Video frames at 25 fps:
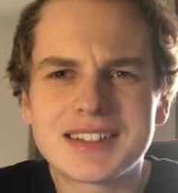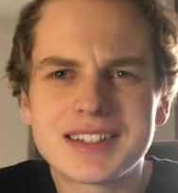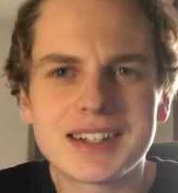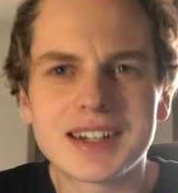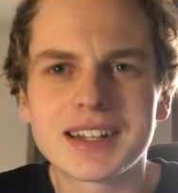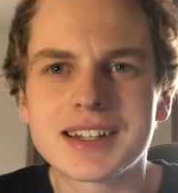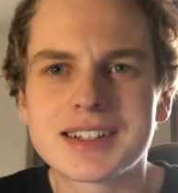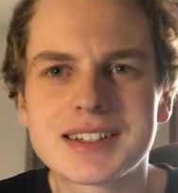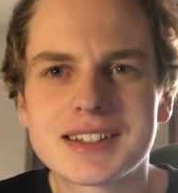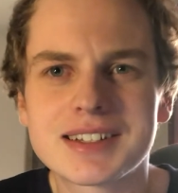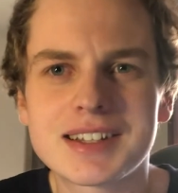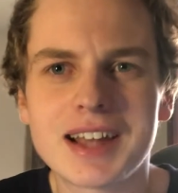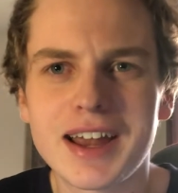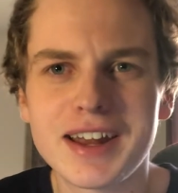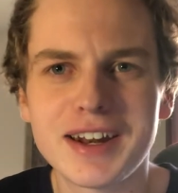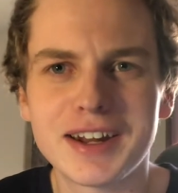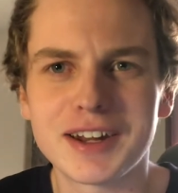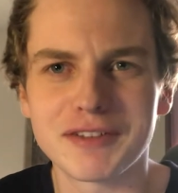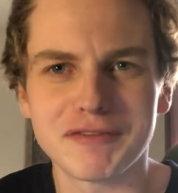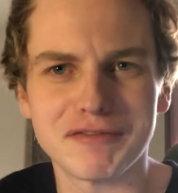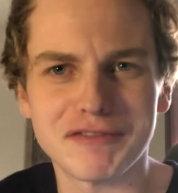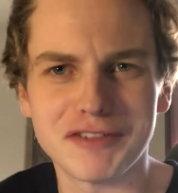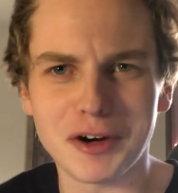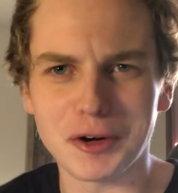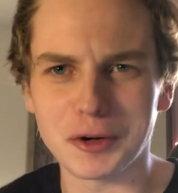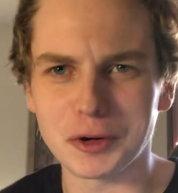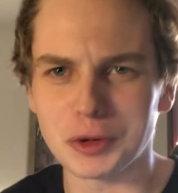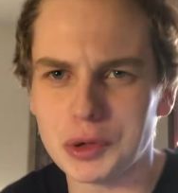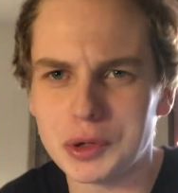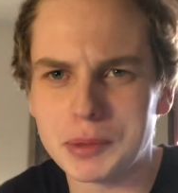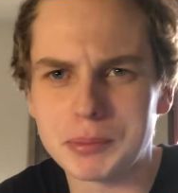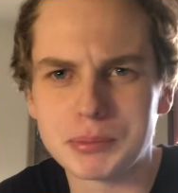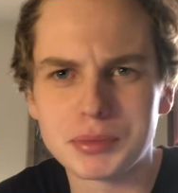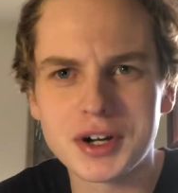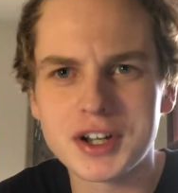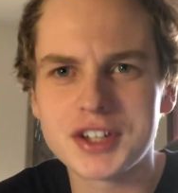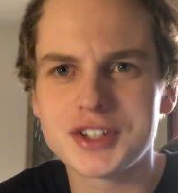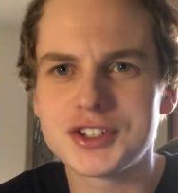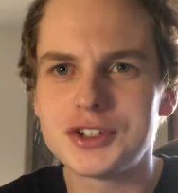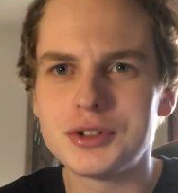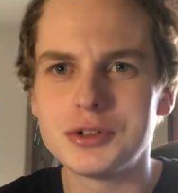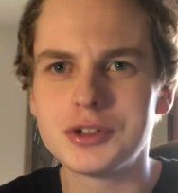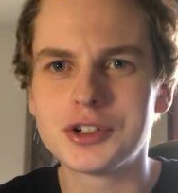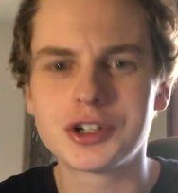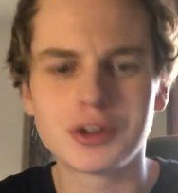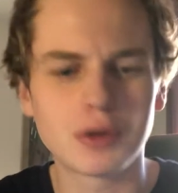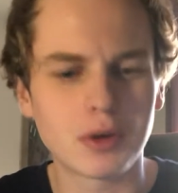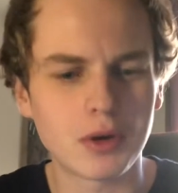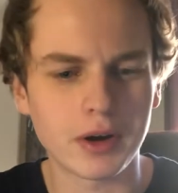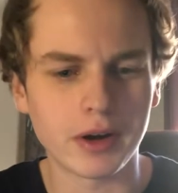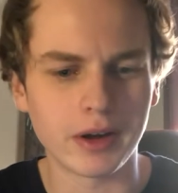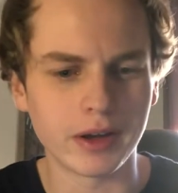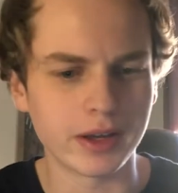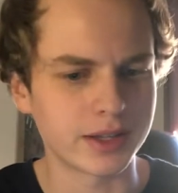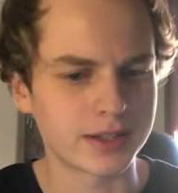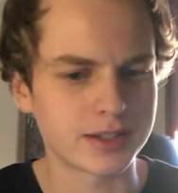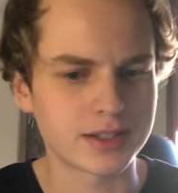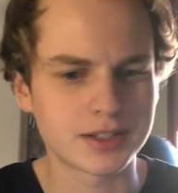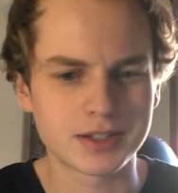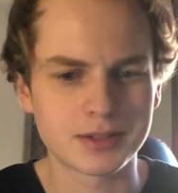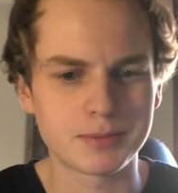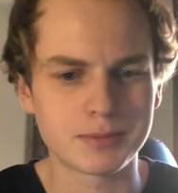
an exciting photo, it brings you joy, it's